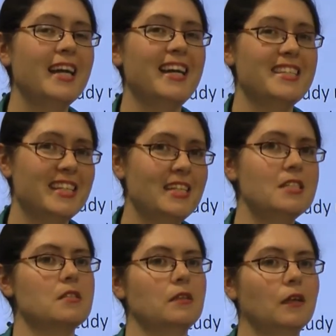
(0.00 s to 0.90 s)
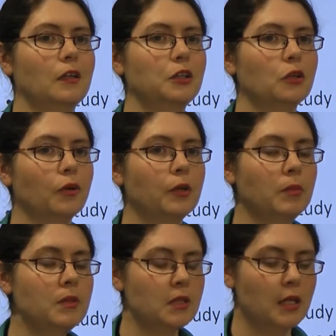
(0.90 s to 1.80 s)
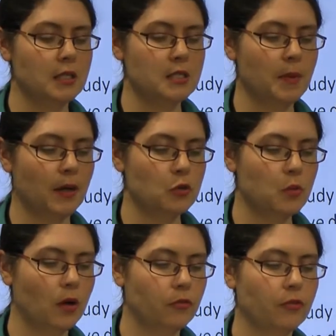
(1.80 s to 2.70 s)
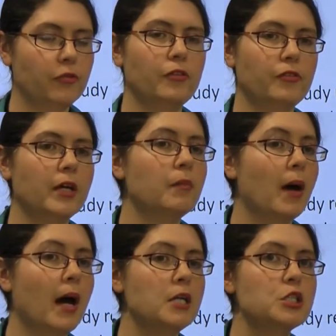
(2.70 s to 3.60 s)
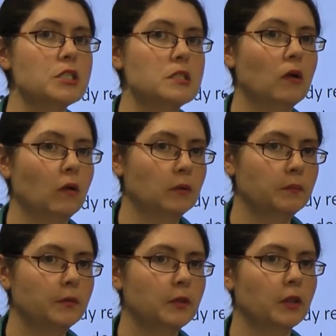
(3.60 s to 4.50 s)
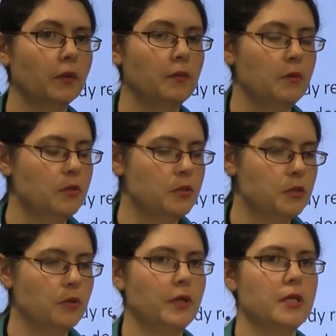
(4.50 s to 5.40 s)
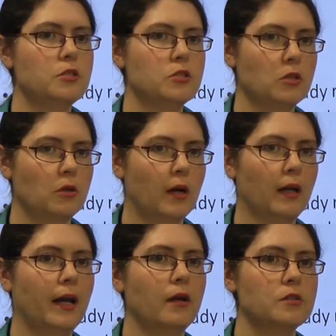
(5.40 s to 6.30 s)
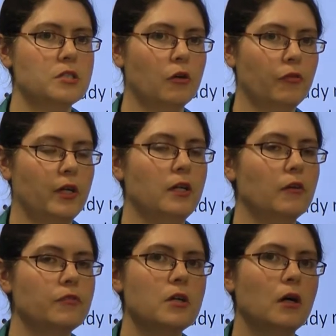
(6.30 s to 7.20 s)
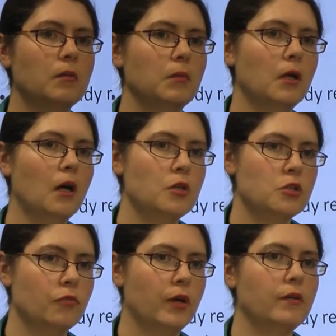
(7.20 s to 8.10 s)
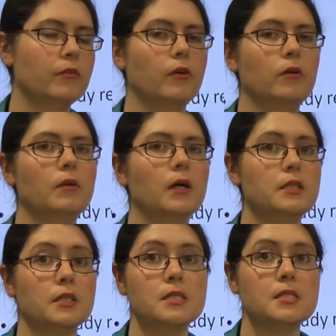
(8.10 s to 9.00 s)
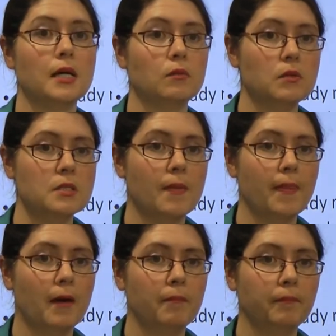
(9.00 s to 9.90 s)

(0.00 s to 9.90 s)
It is a large document, it's about 12 to 15 pages long, so you do need to allow yourself enough time to read through and understand what's in there.